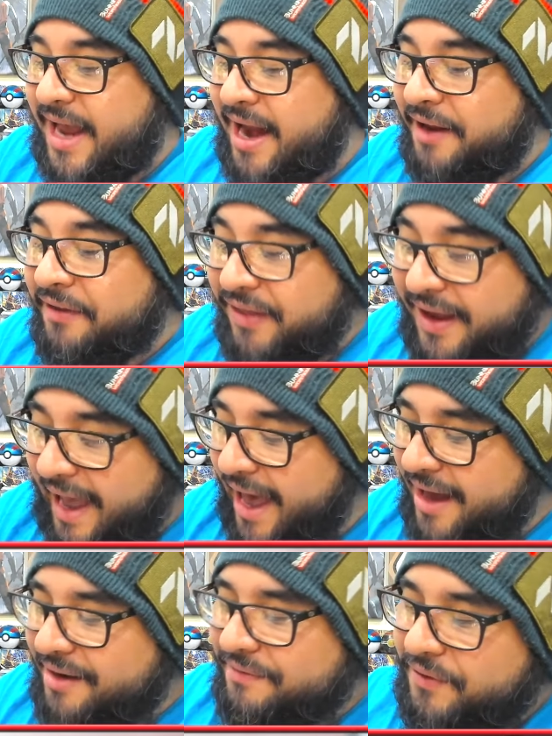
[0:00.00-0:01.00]
and I think
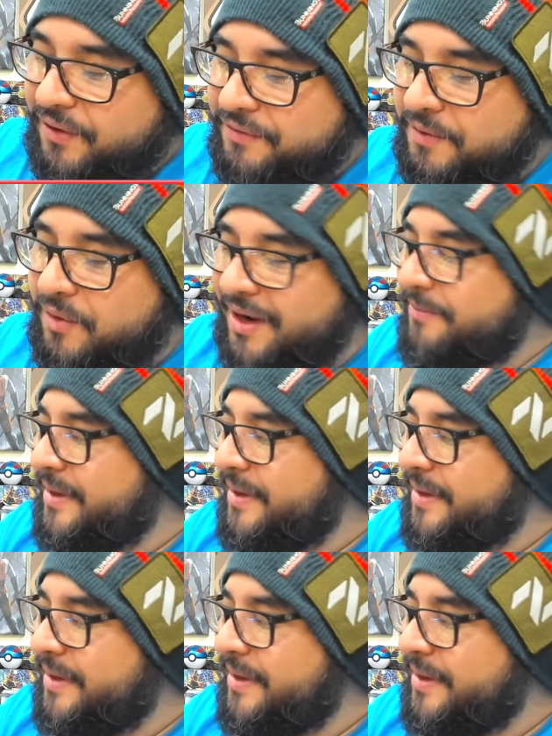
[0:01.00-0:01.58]
out of all, from what I've been